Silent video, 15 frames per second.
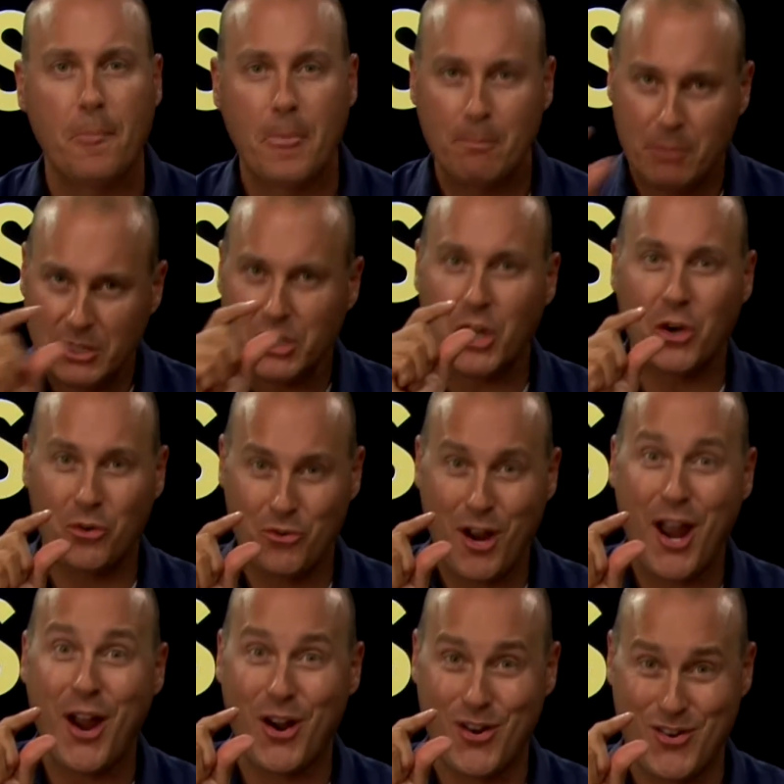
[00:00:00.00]
but they're
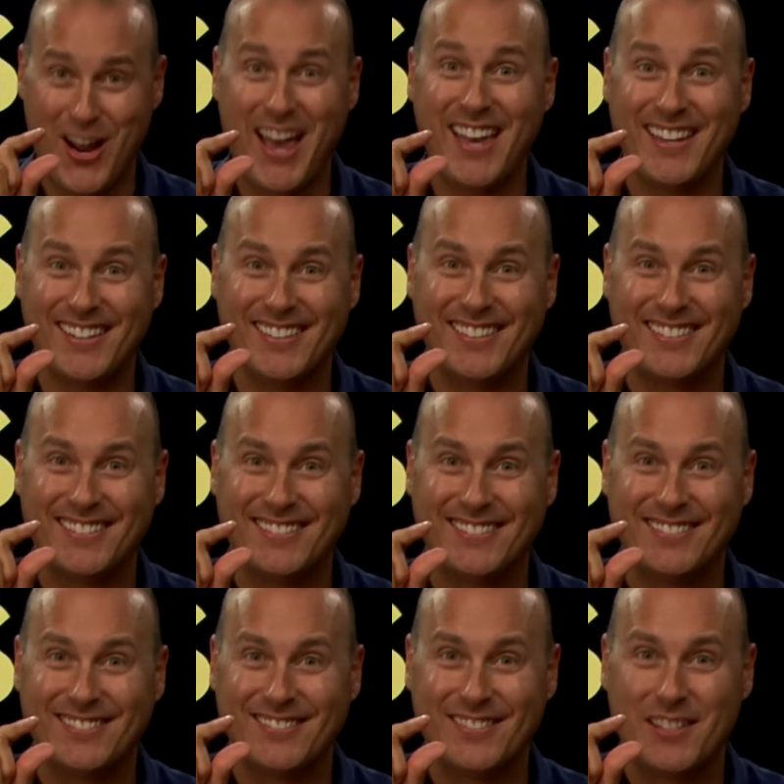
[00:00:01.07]
rare, right?
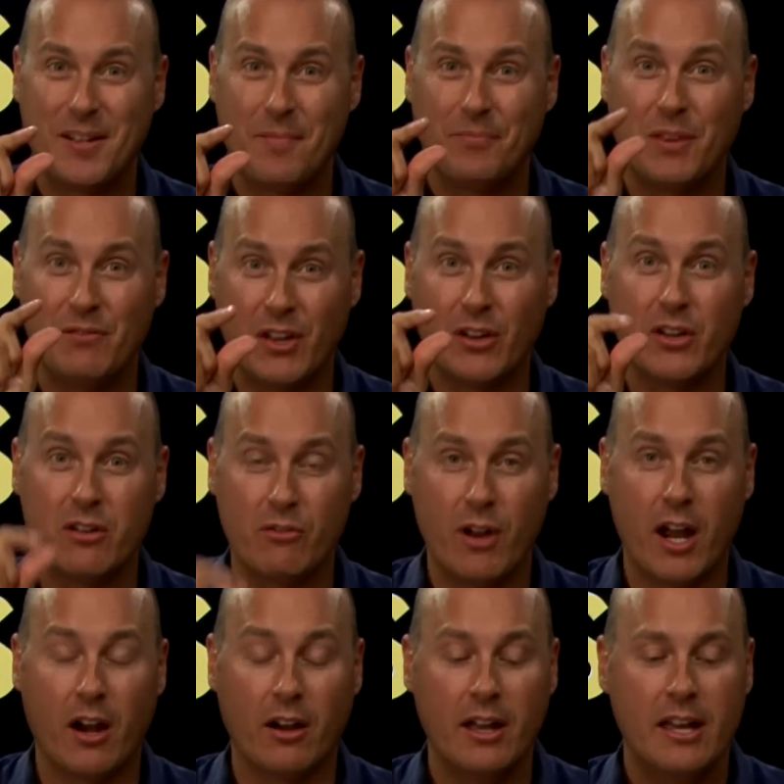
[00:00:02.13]
Very. Very
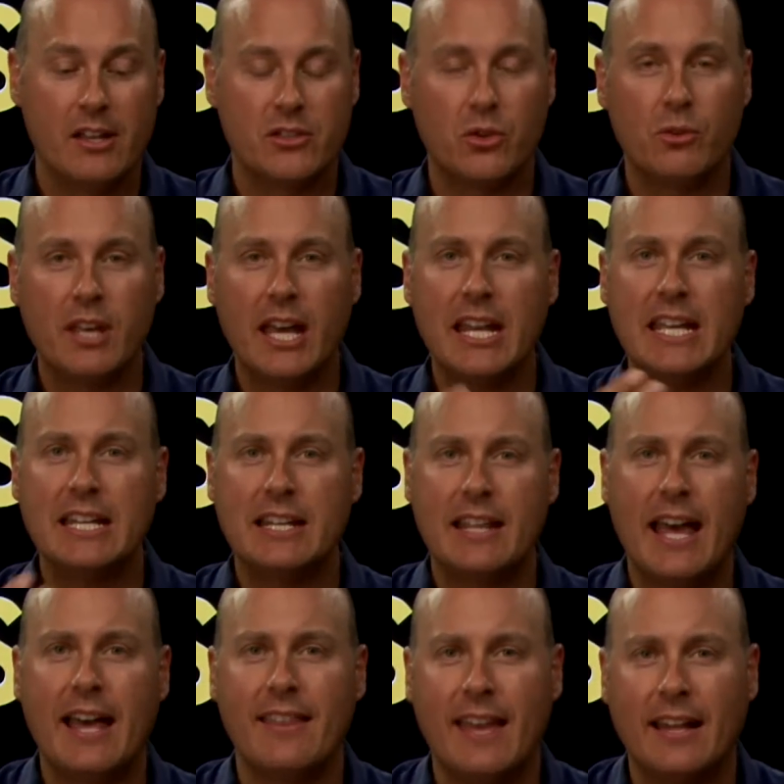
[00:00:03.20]
rare. So getting into
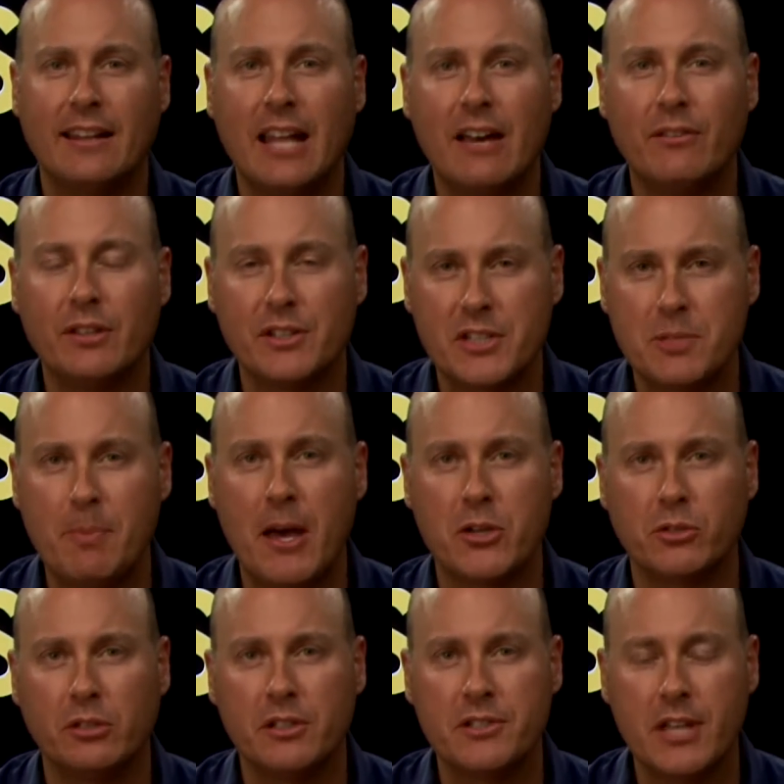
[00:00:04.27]
that, that level of
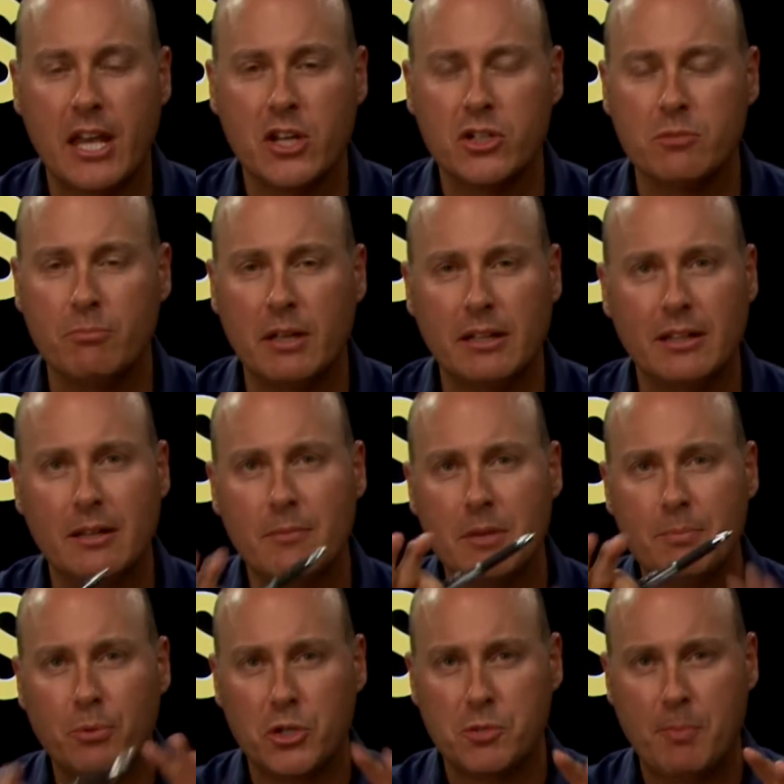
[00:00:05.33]
specialization, but let me
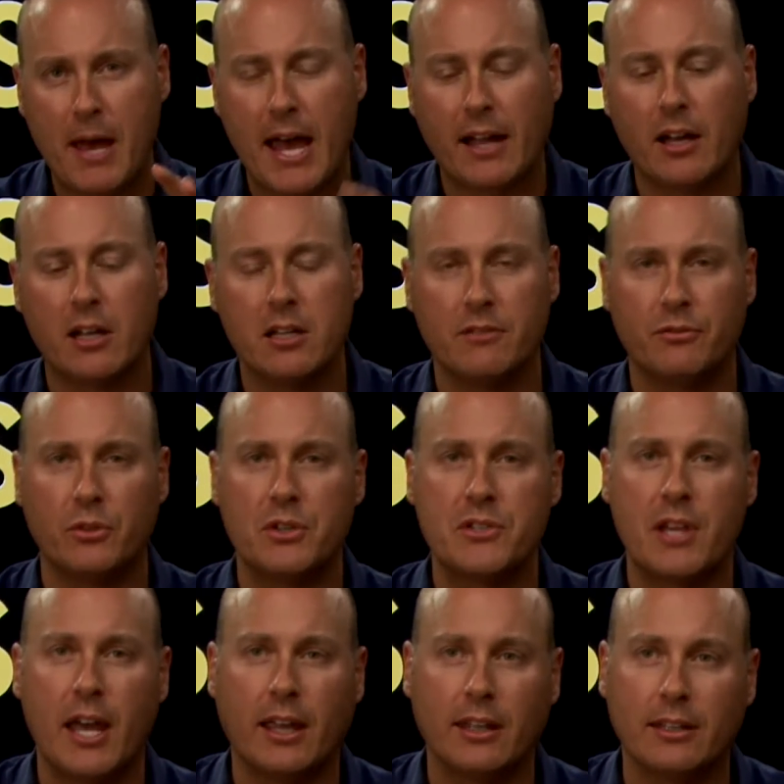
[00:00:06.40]
push back on you for a
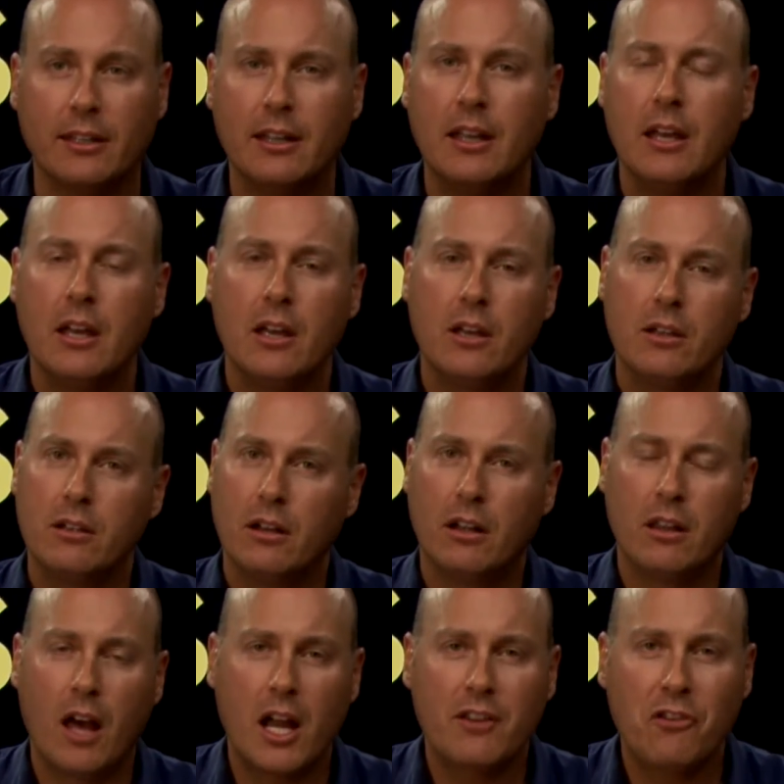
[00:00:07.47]
second. A
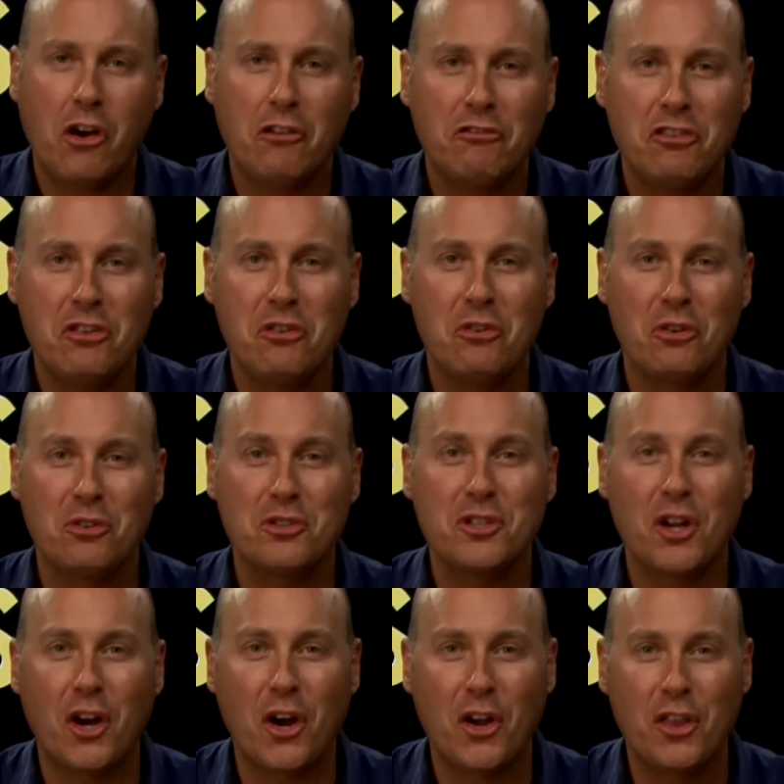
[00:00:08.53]
lot of our viewers
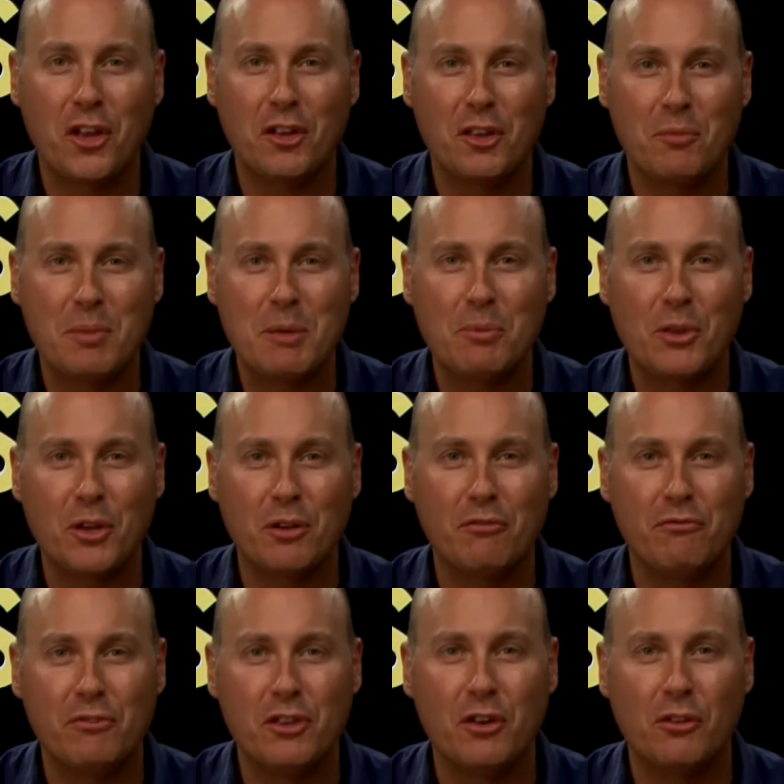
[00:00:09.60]
and our the, the people that are
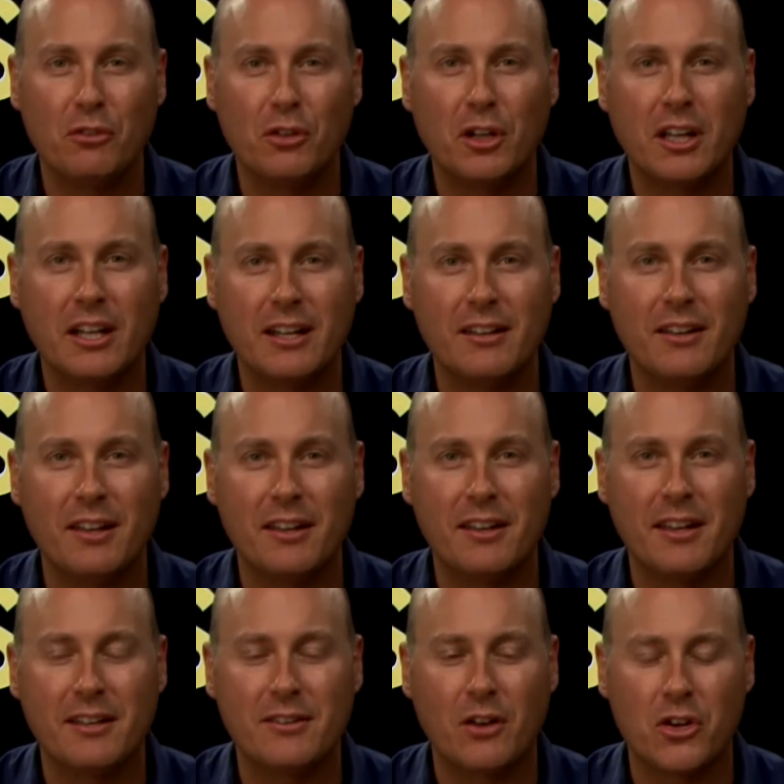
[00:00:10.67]
you know looking at, at,
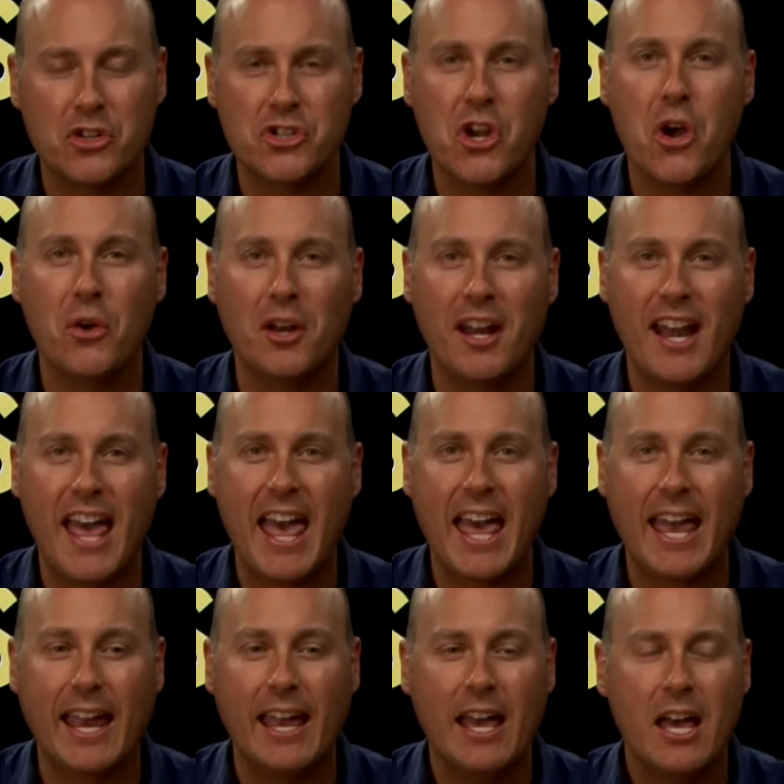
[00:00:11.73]
at our show
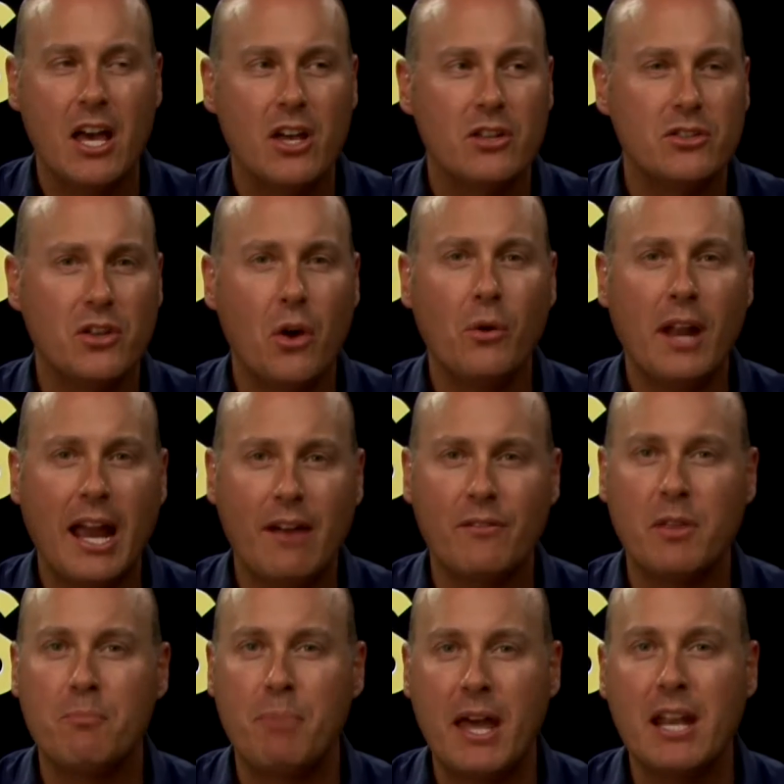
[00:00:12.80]
today, don't have
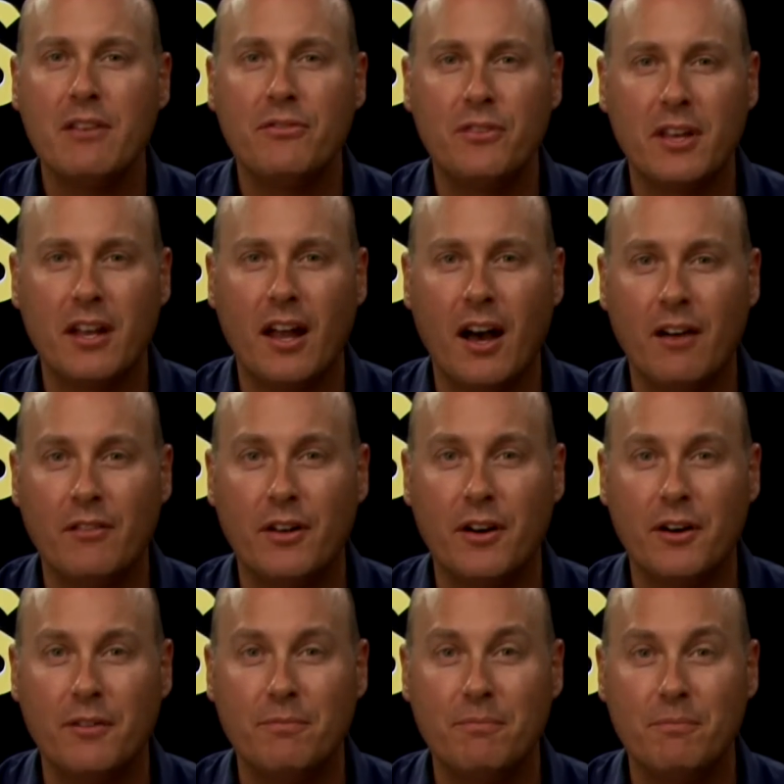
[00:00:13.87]
the benefit of a